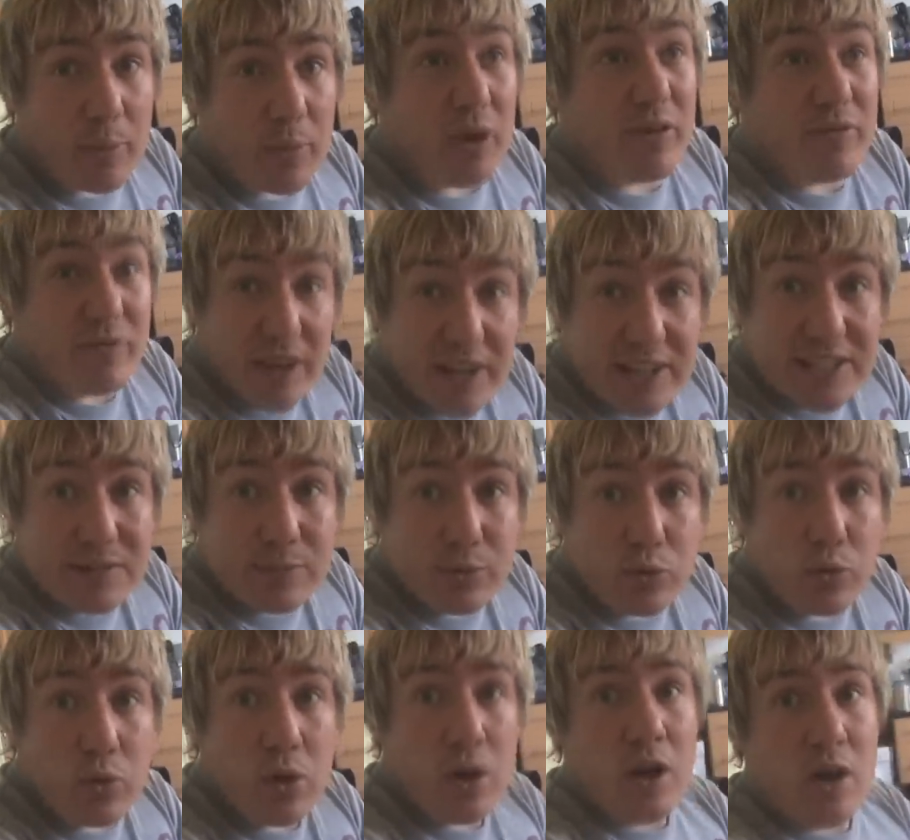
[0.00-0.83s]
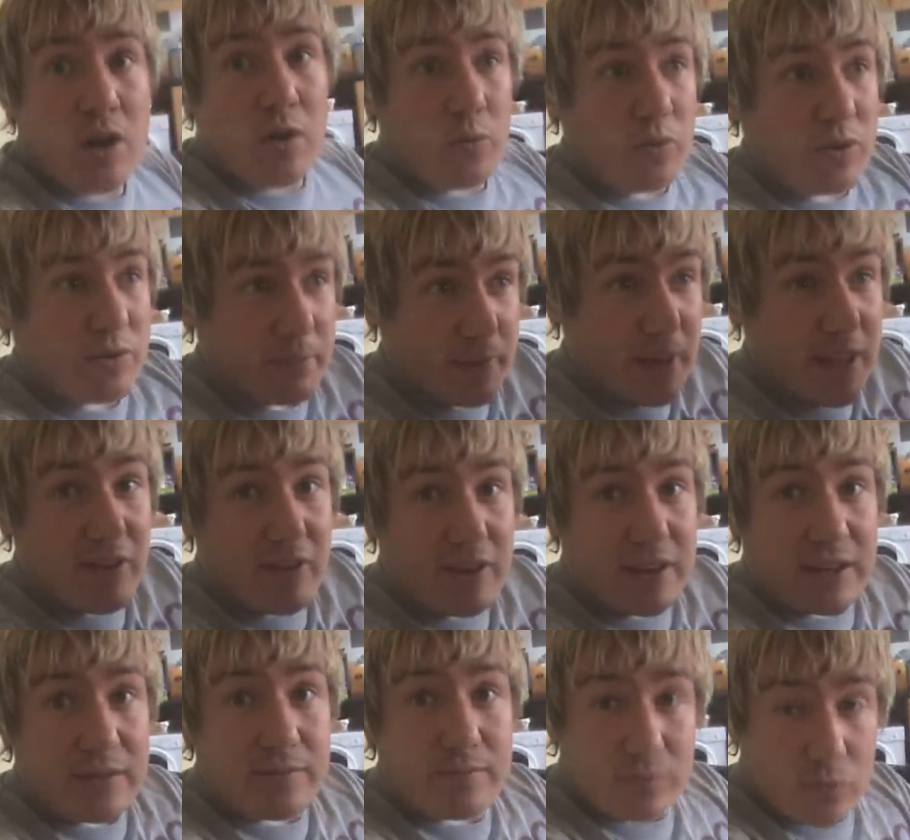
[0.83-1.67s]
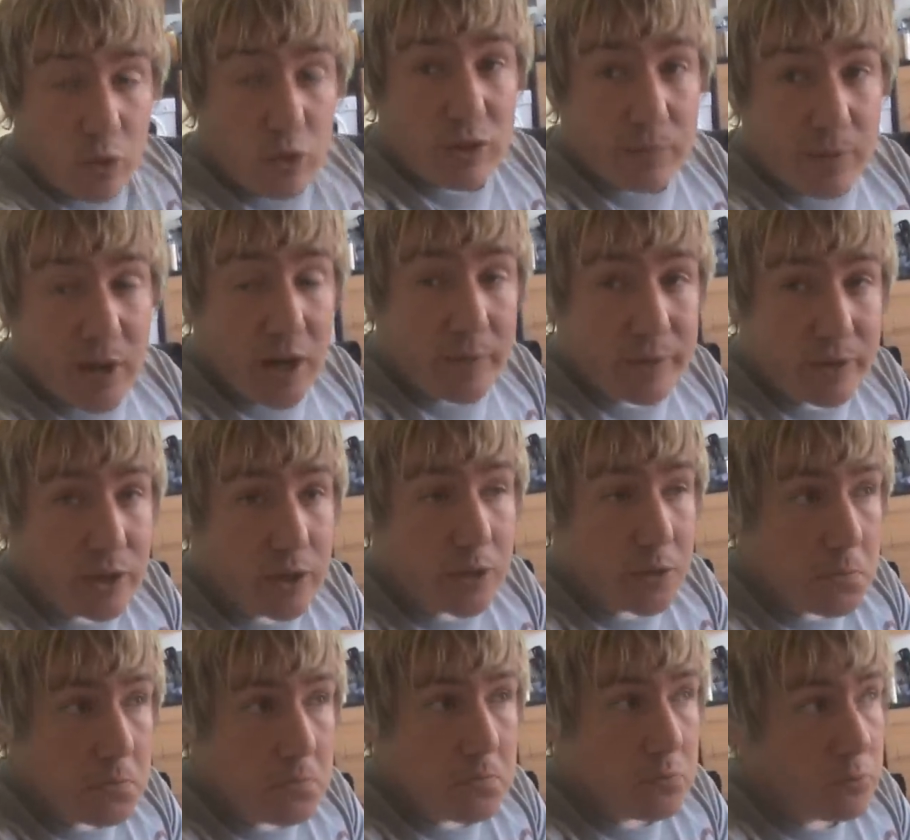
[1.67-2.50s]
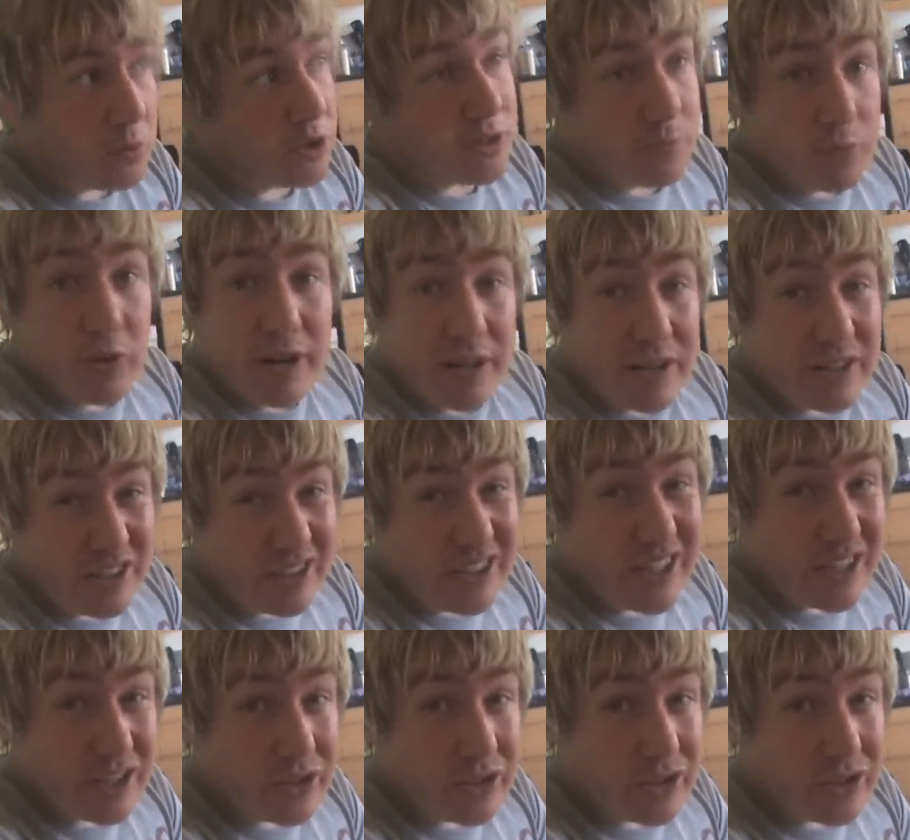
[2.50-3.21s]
I'll put a vegetable with beer in it on the barbecue, which might actually